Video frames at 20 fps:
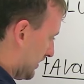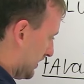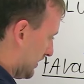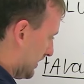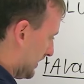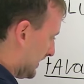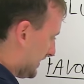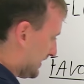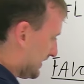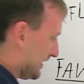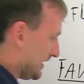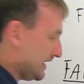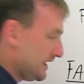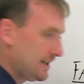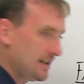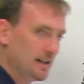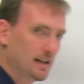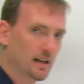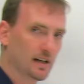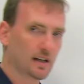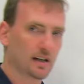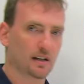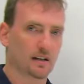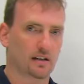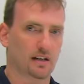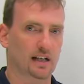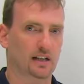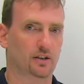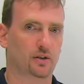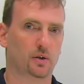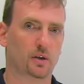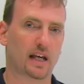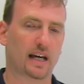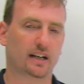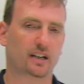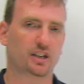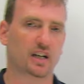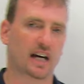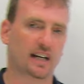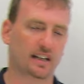Ethnicity. Like, do you
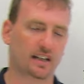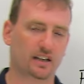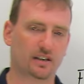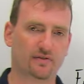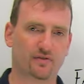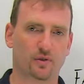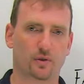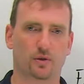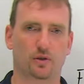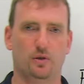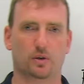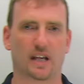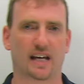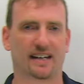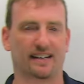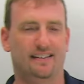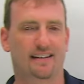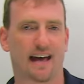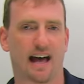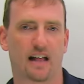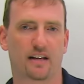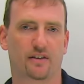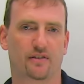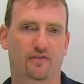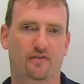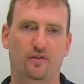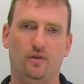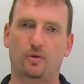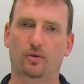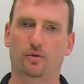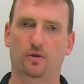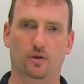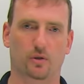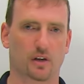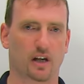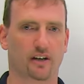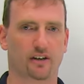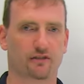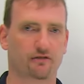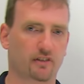like Chinese food? Do you like Italian food? Do you
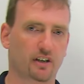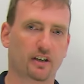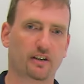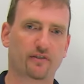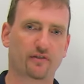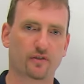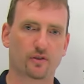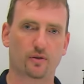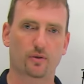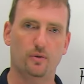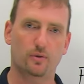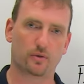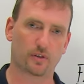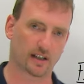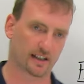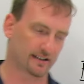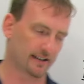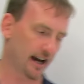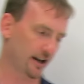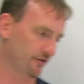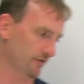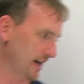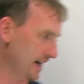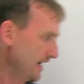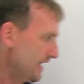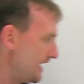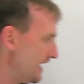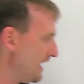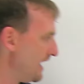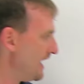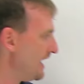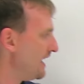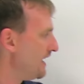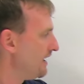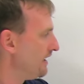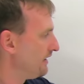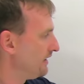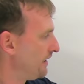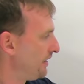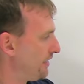like Greek food, etc.?
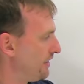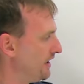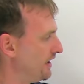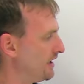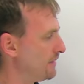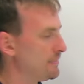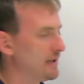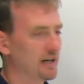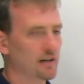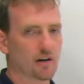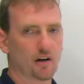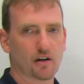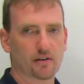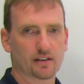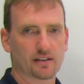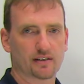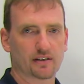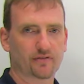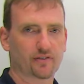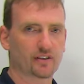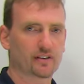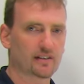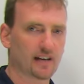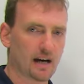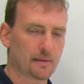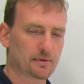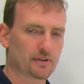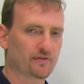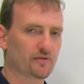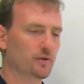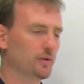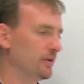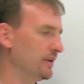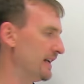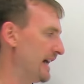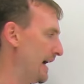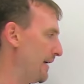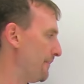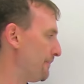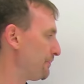Think about all the different types of food.
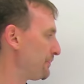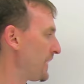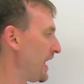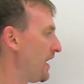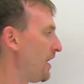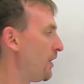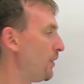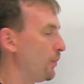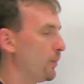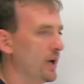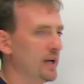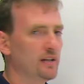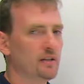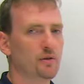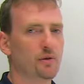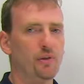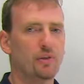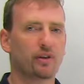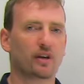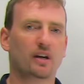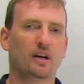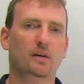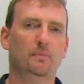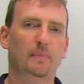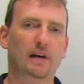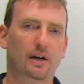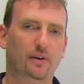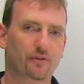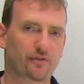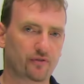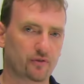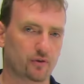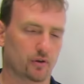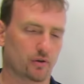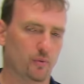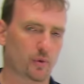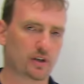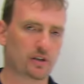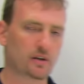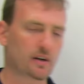Now, when you think about
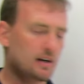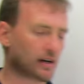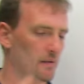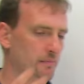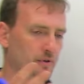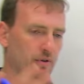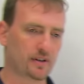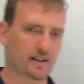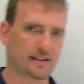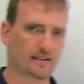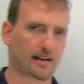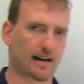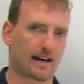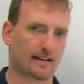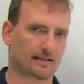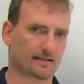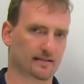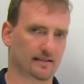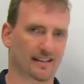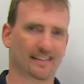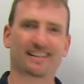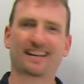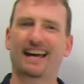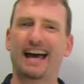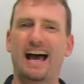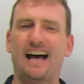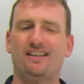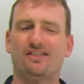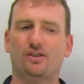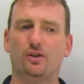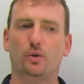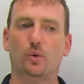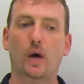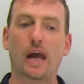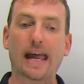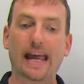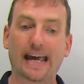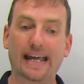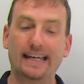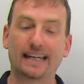food, when you come to the test and they ask you
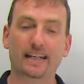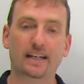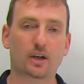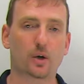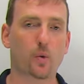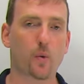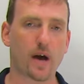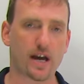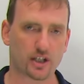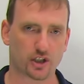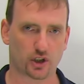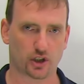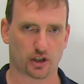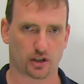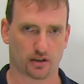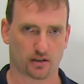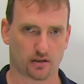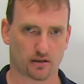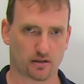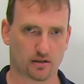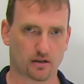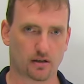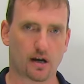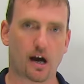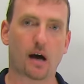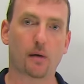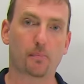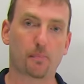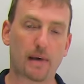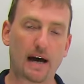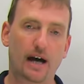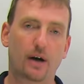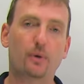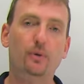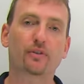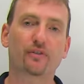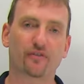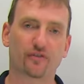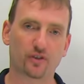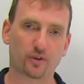any question
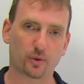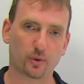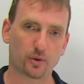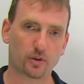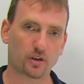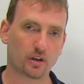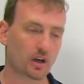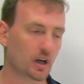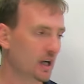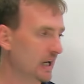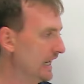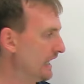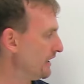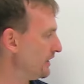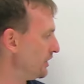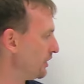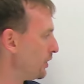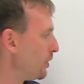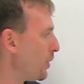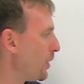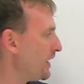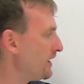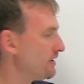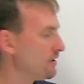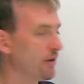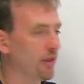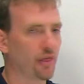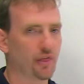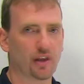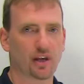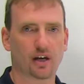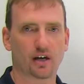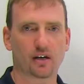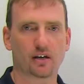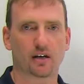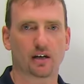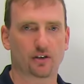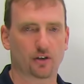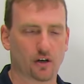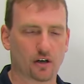about food, you're going to
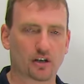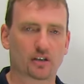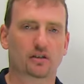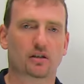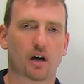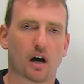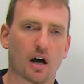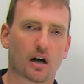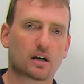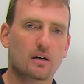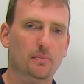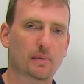think and you're going to talk